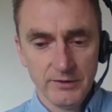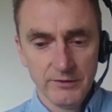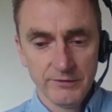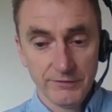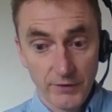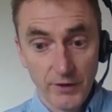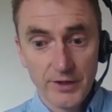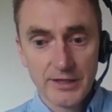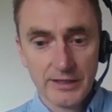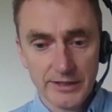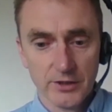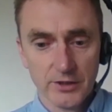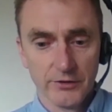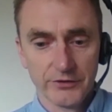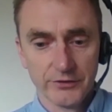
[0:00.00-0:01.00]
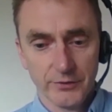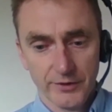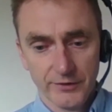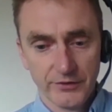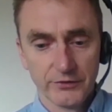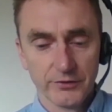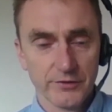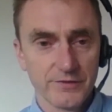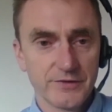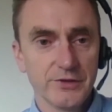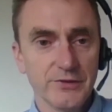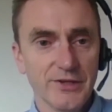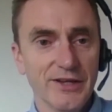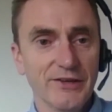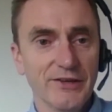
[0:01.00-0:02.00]
finally got to after sort of 2
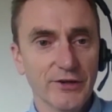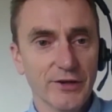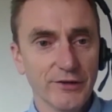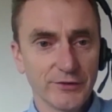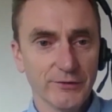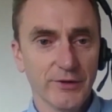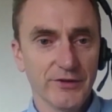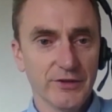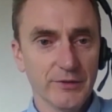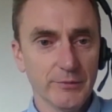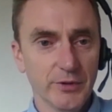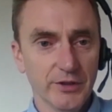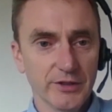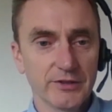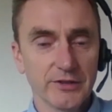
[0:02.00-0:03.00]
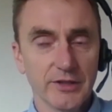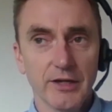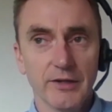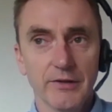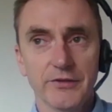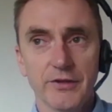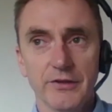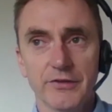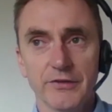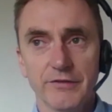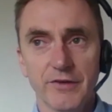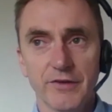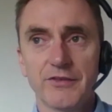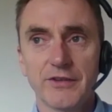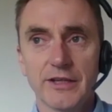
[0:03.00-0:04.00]
years after writing the book. So
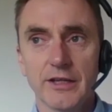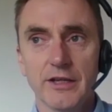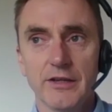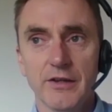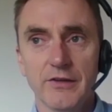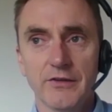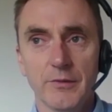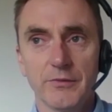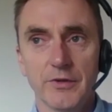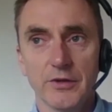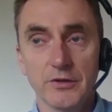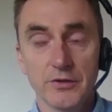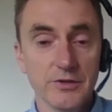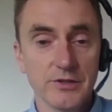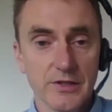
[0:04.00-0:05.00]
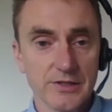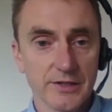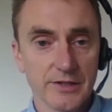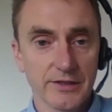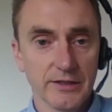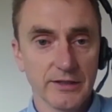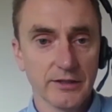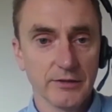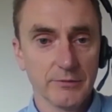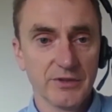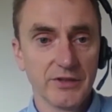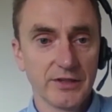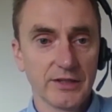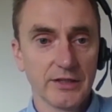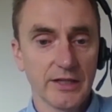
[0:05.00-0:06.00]
firstly, in terms of the good news, I think, you know,
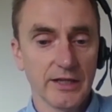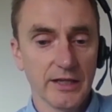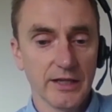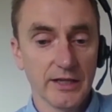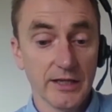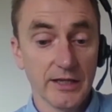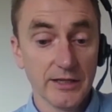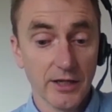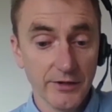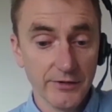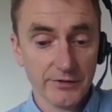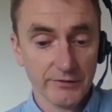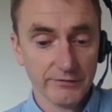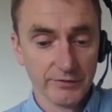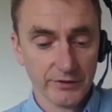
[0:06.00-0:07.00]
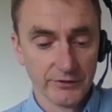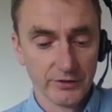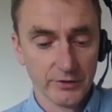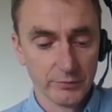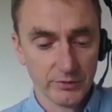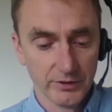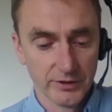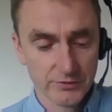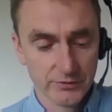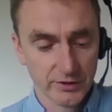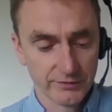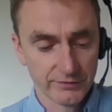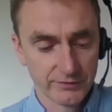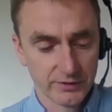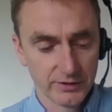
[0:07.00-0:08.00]
particularly in London, for example, the
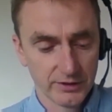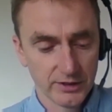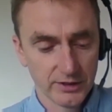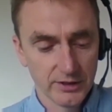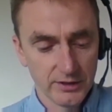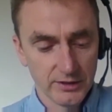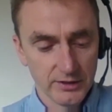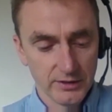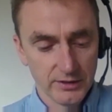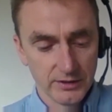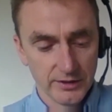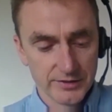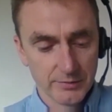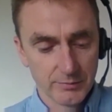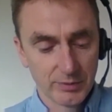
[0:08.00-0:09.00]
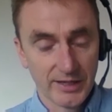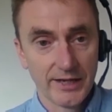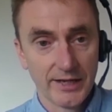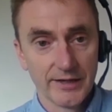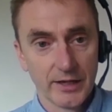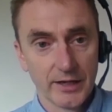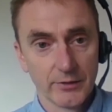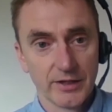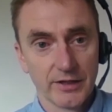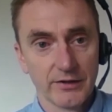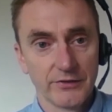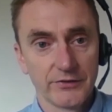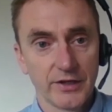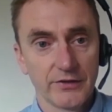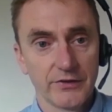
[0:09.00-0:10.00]
draft London plan now
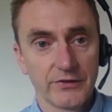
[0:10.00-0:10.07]
has